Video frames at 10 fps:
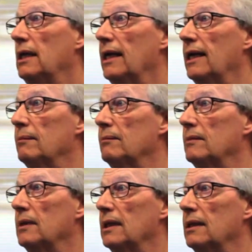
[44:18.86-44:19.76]

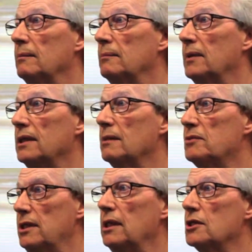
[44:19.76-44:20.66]
by some
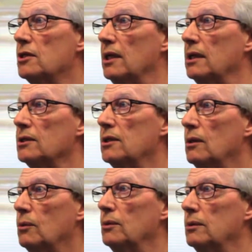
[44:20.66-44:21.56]
serious critics
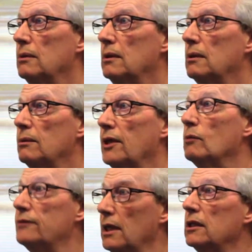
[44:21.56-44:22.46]
who think
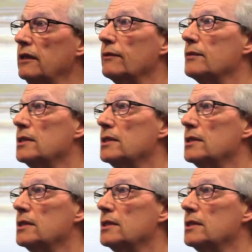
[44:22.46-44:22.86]
we've taken leave of our